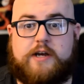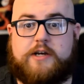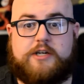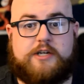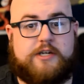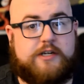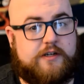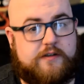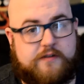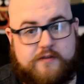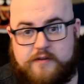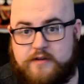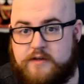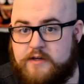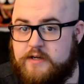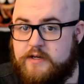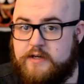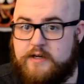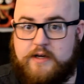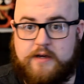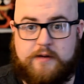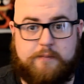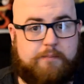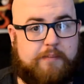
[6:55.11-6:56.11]
she's
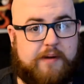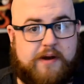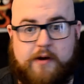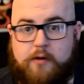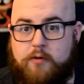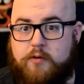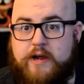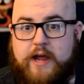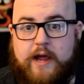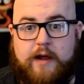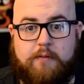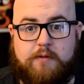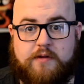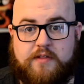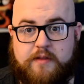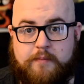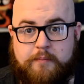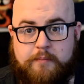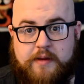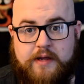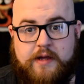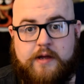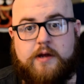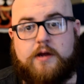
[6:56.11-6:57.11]
been okay with him
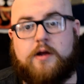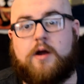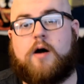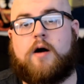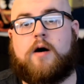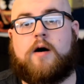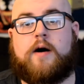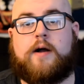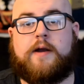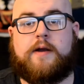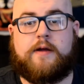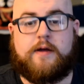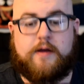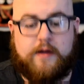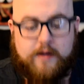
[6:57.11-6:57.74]
being gone.